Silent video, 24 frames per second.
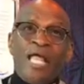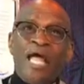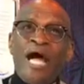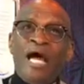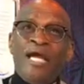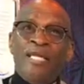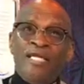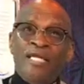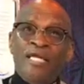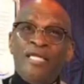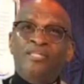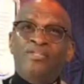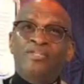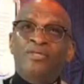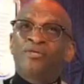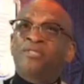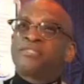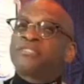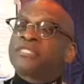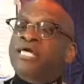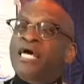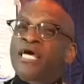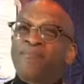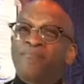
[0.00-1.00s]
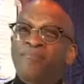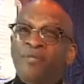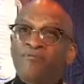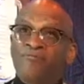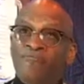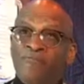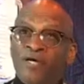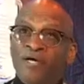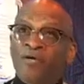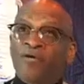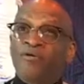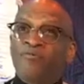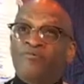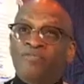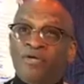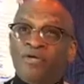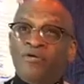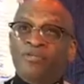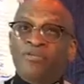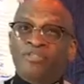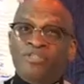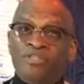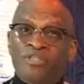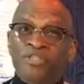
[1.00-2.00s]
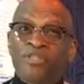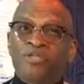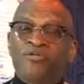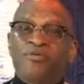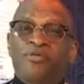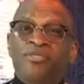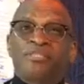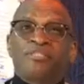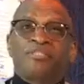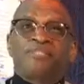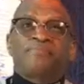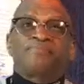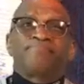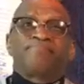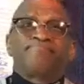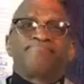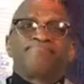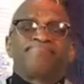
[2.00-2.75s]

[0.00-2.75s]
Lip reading: I need you to take me very, very serious.